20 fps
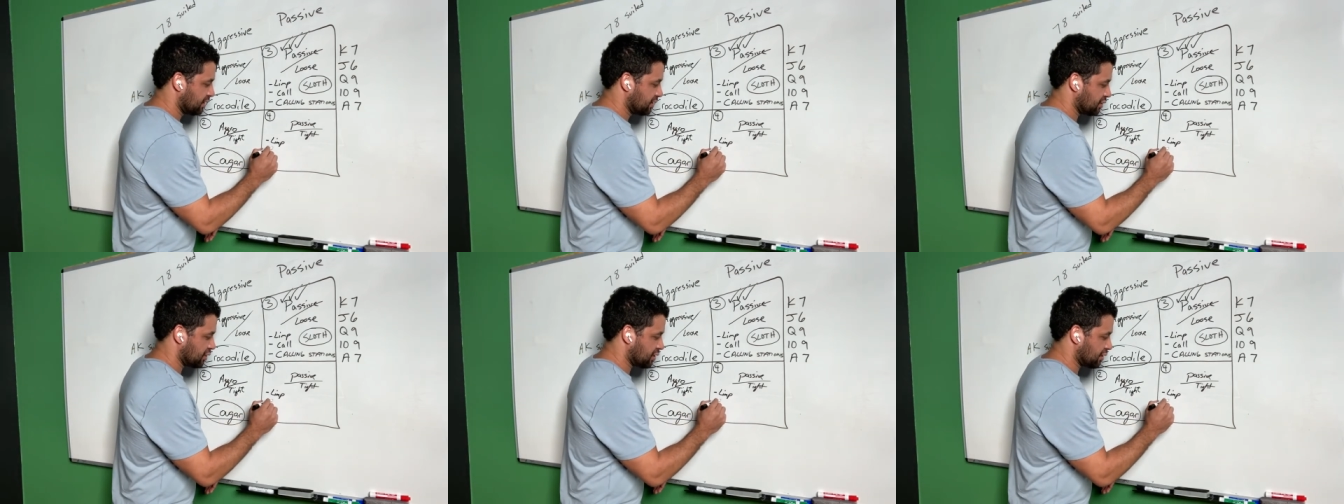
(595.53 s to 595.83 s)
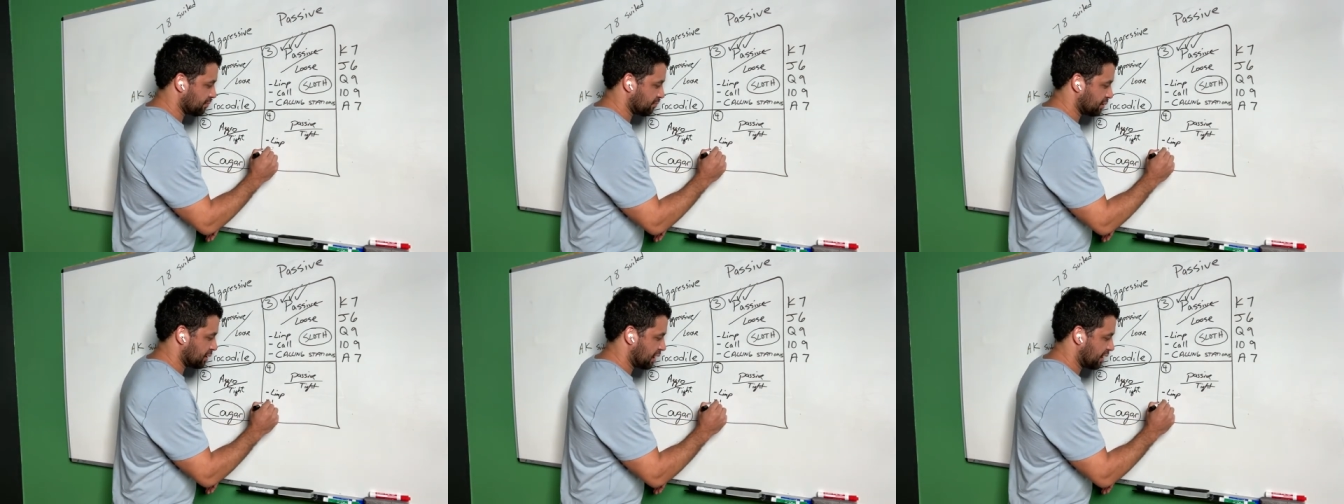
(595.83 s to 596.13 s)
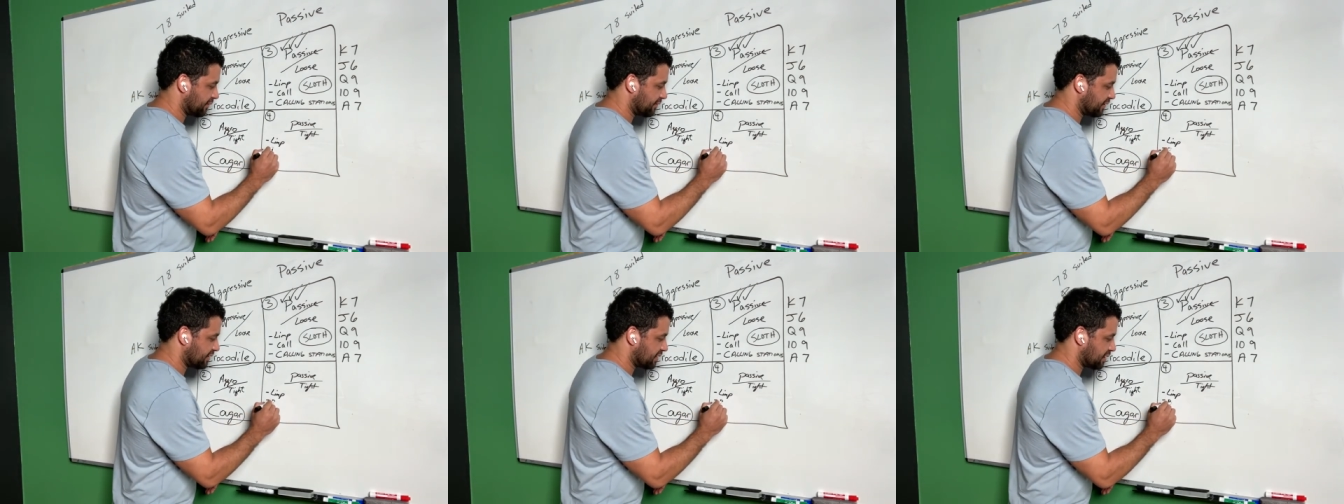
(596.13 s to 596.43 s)
you can
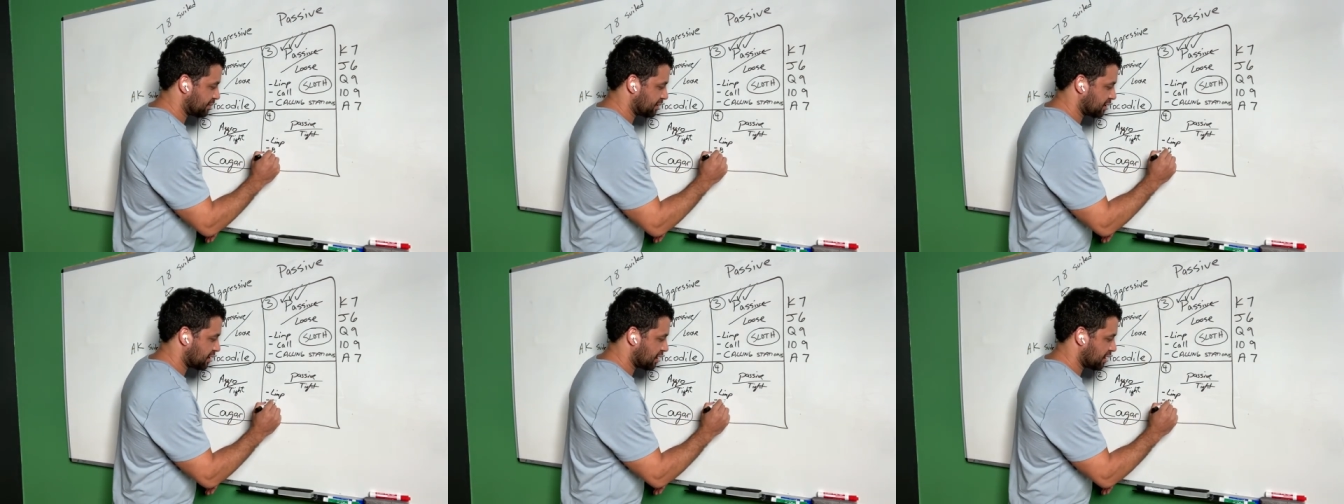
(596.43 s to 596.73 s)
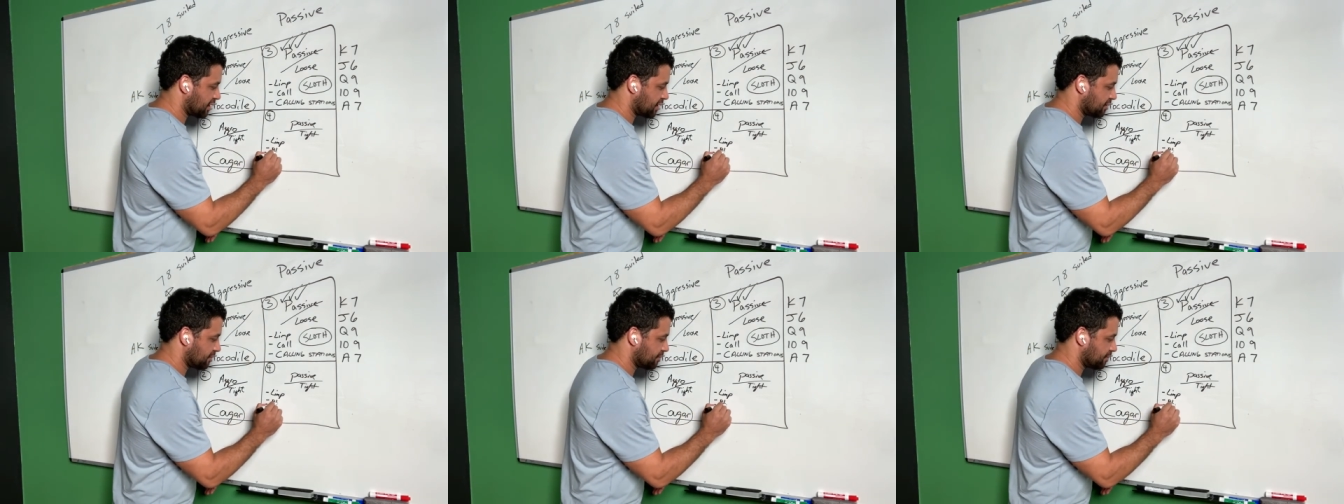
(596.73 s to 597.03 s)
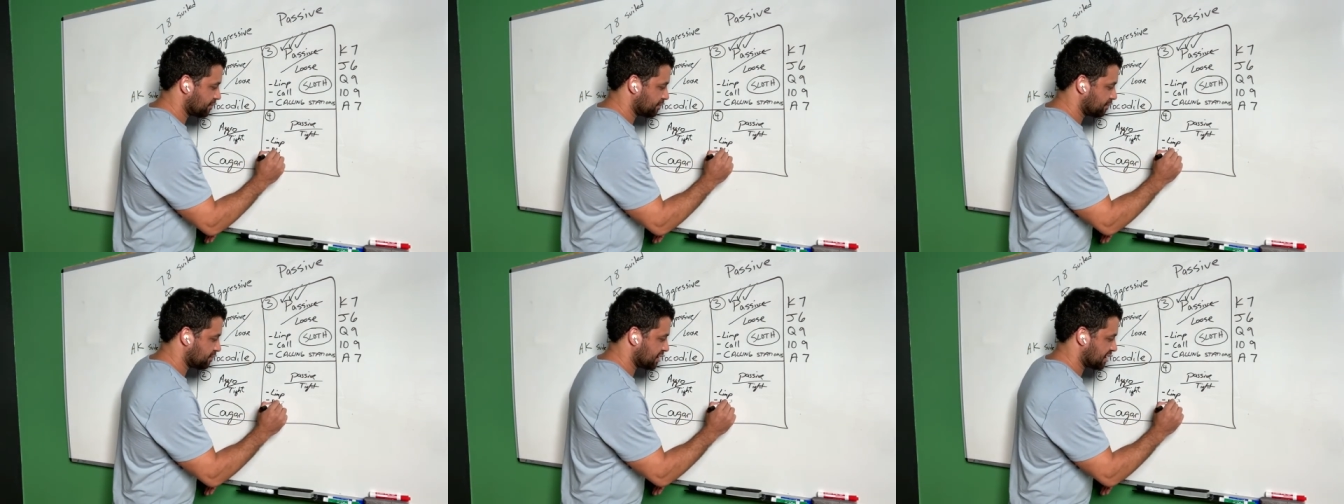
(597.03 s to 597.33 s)
bluff at them a lot
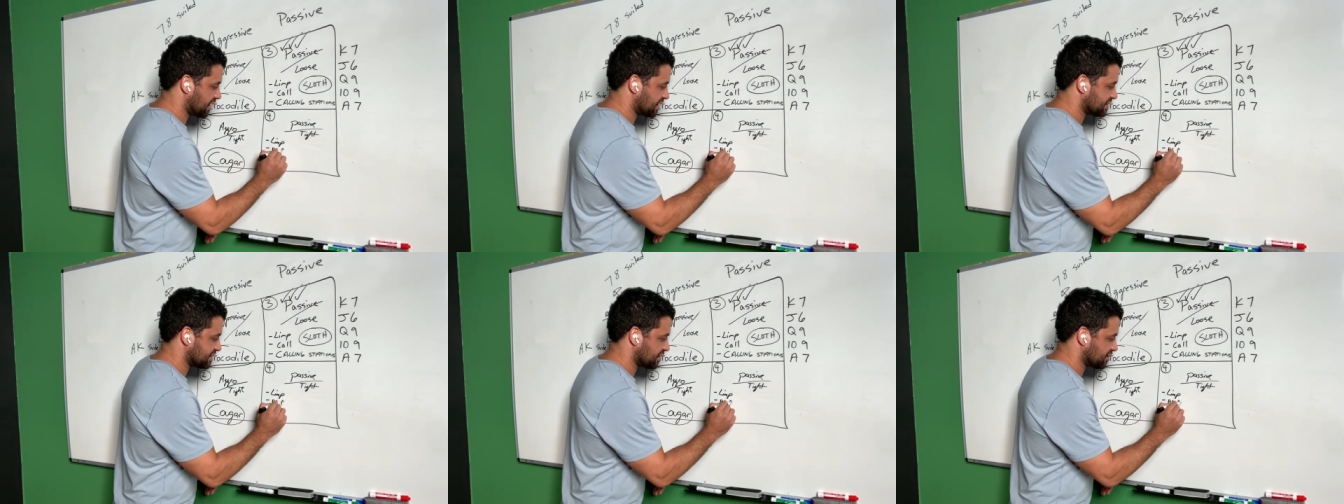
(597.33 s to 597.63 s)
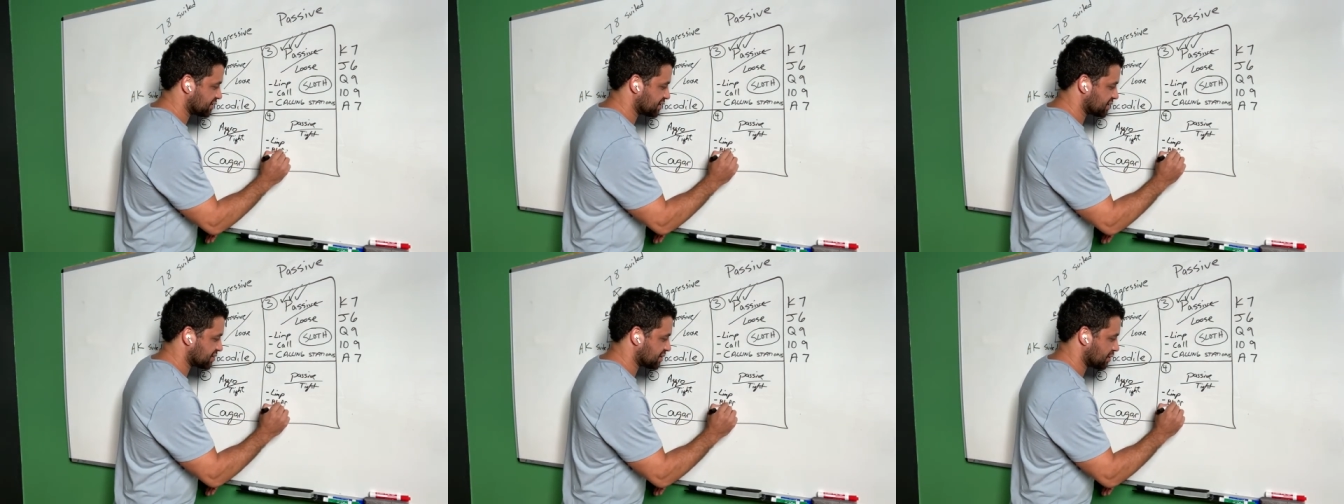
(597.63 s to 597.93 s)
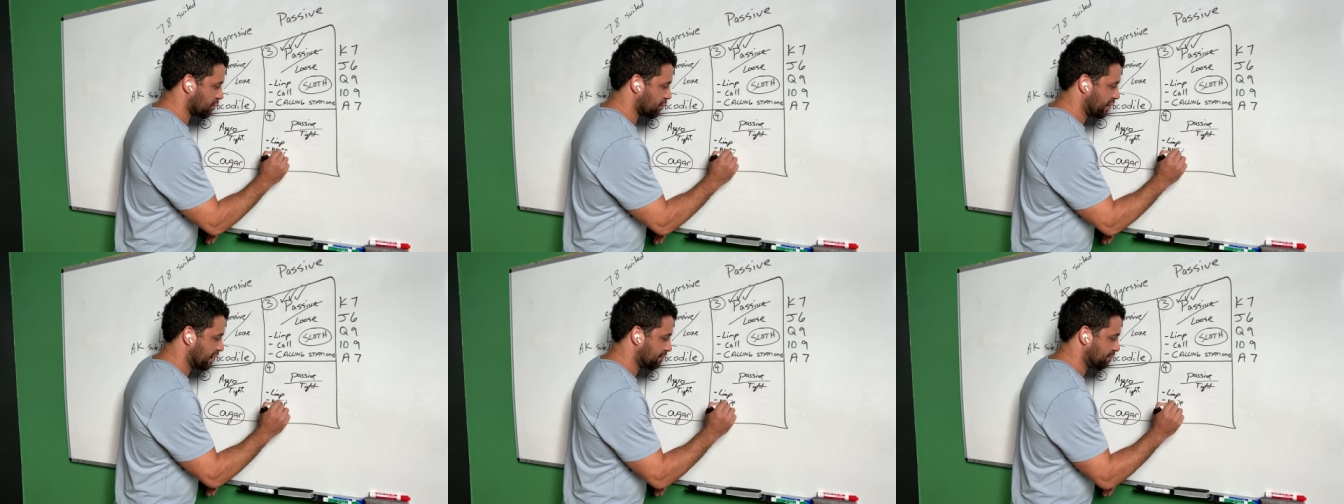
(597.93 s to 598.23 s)
because they're just
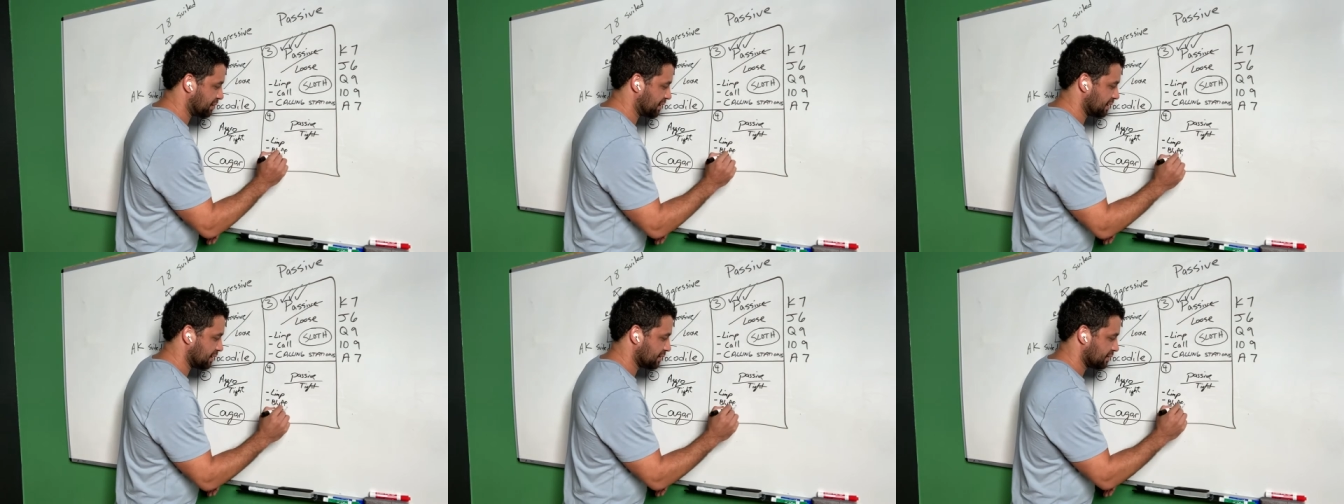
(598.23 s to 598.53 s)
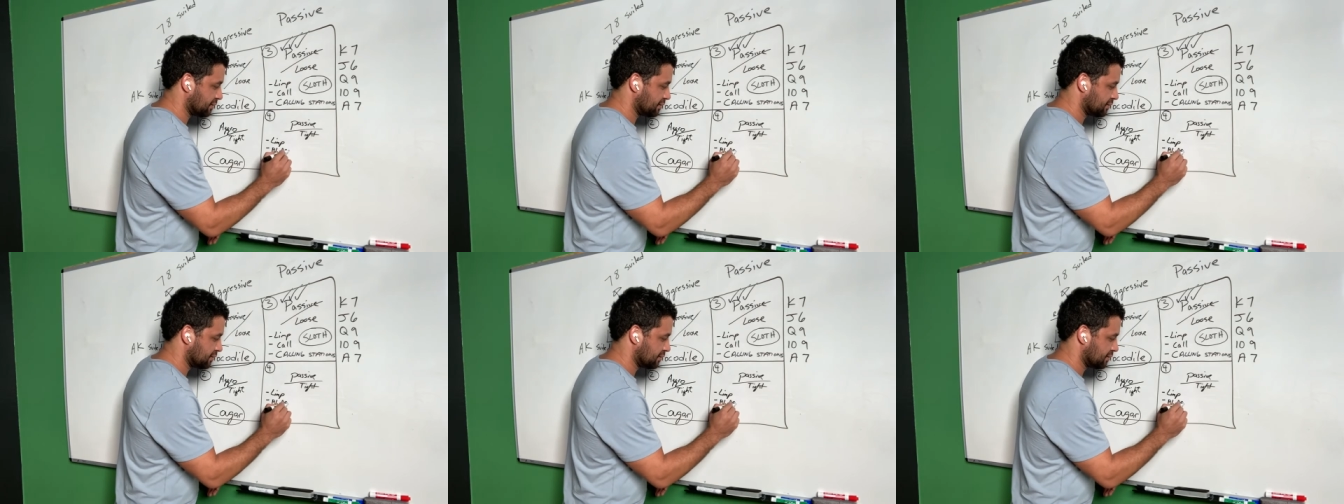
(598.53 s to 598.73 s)
so wimpy.